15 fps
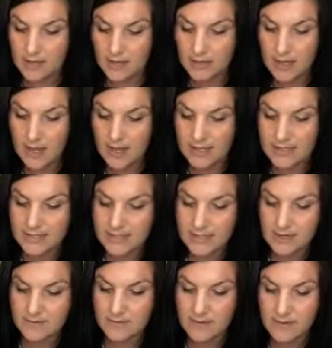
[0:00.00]
the lines and
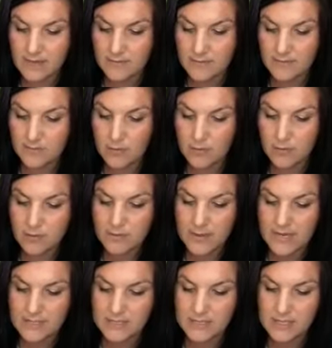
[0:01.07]
everything before we
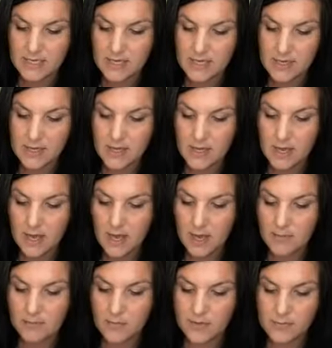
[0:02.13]
painted it
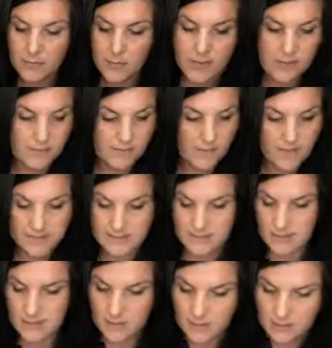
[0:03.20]
with
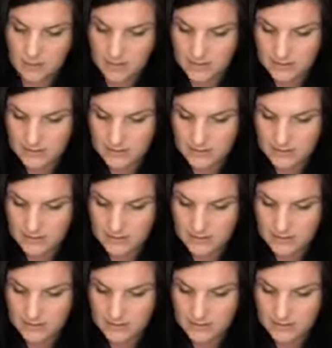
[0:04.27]
pencil